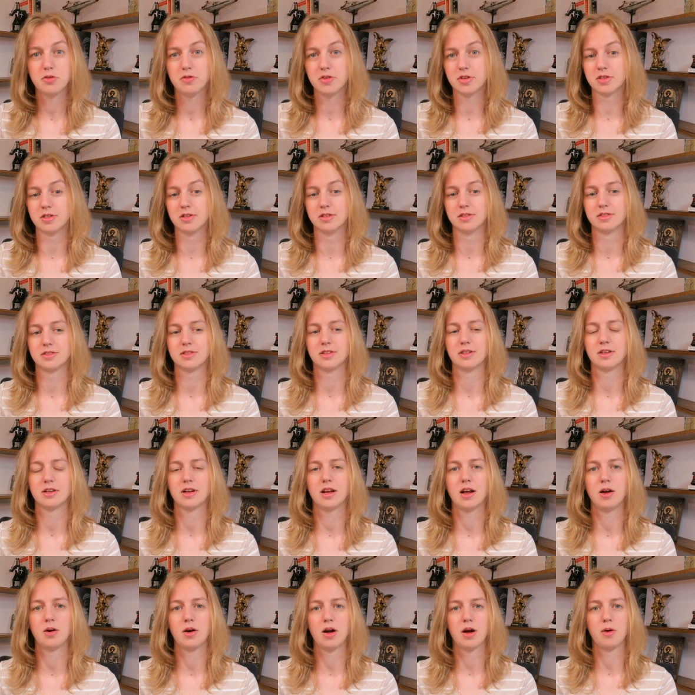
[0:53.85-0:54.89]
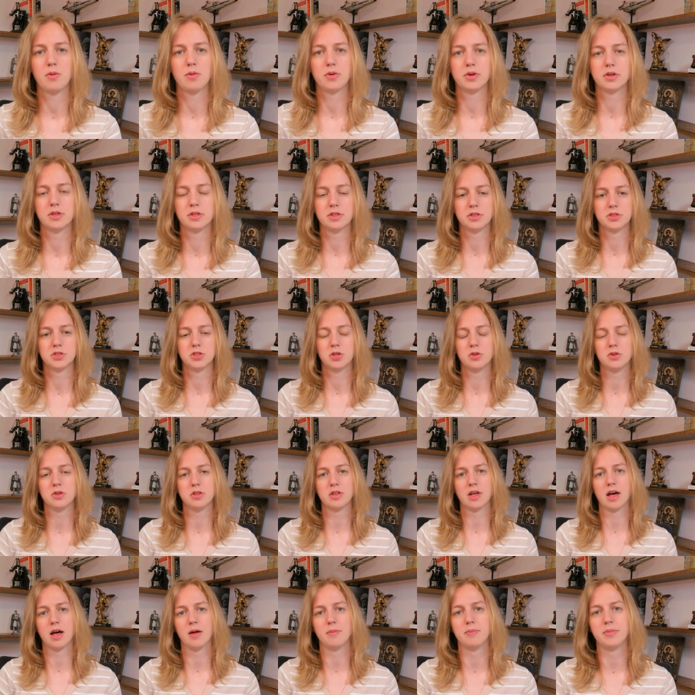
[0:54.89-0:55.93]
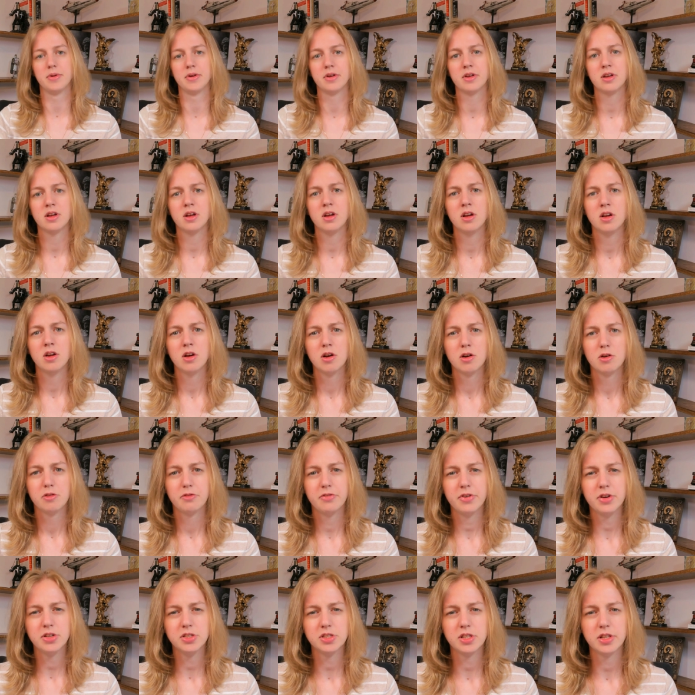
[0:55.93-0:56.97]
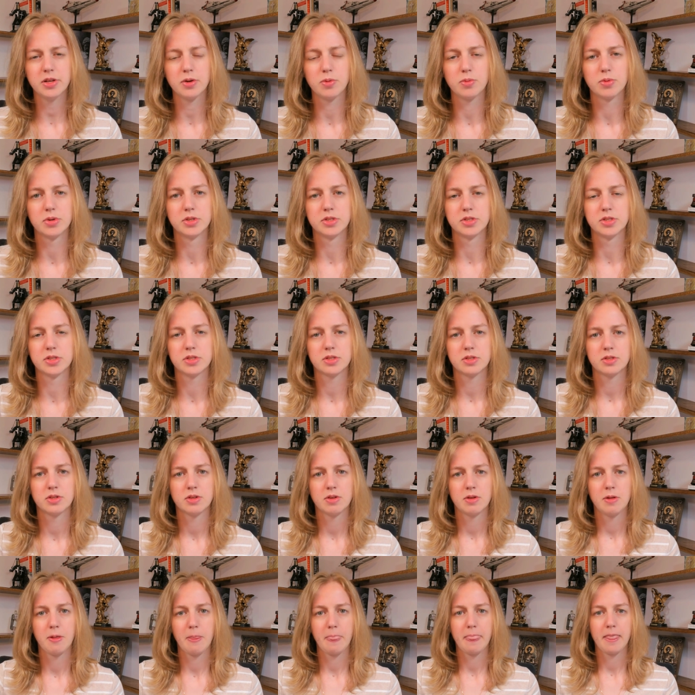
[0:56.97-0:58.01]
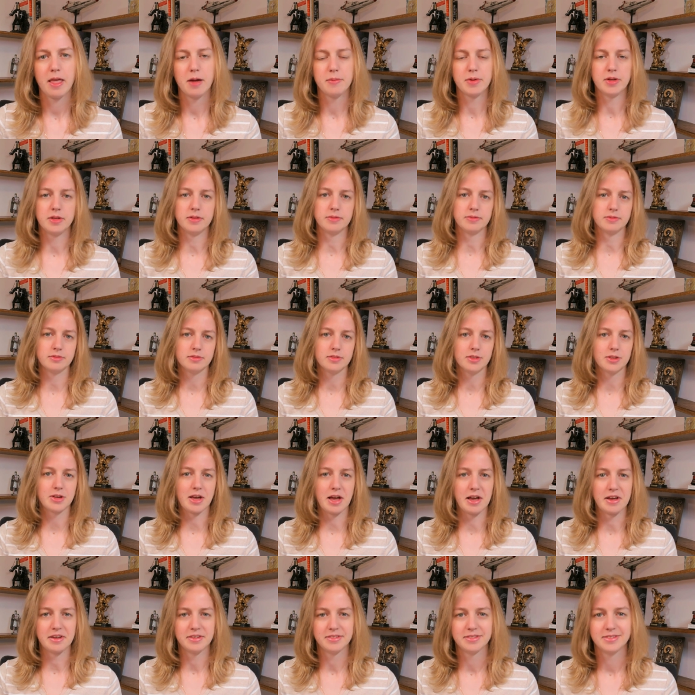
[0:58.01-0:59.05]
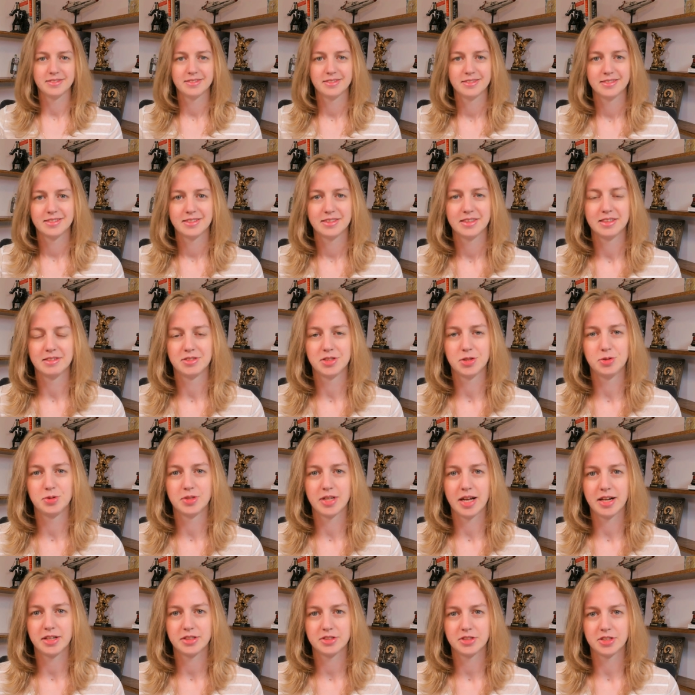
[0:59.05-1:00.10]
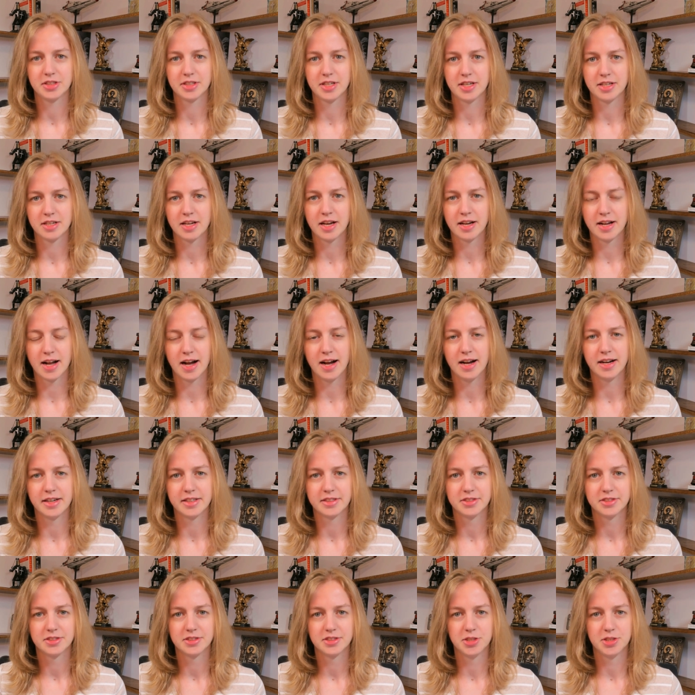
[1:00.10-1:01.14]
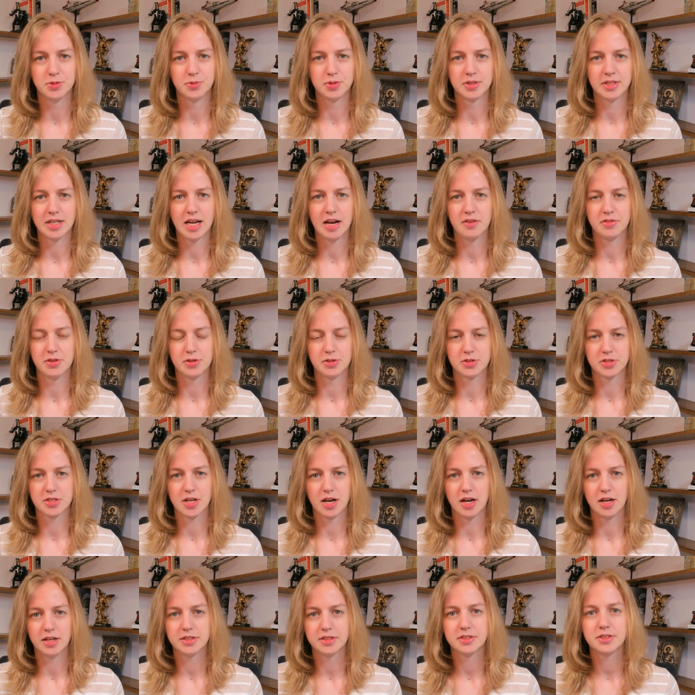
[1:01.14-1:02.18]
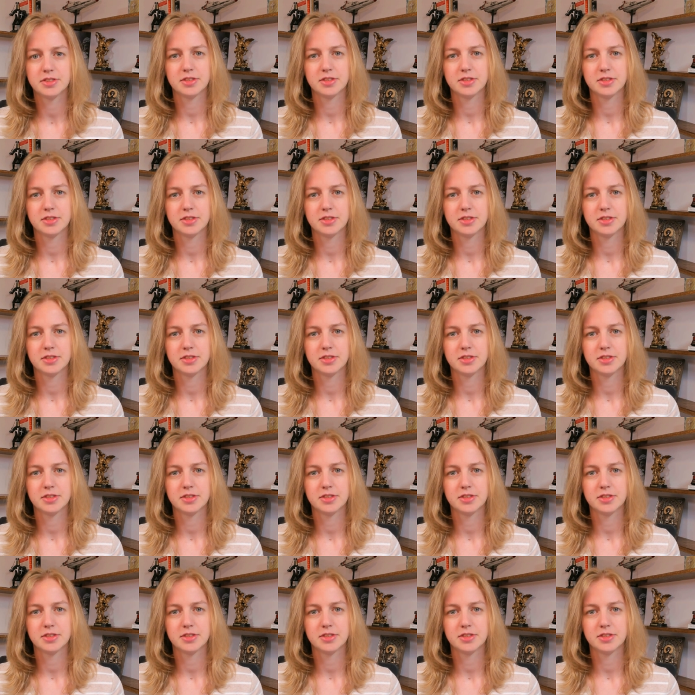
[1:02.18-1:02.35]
reasons that I, wanted to show you that, but firstly, was, I mean, okay, if she was actually a guy, she wouldn't have those scars.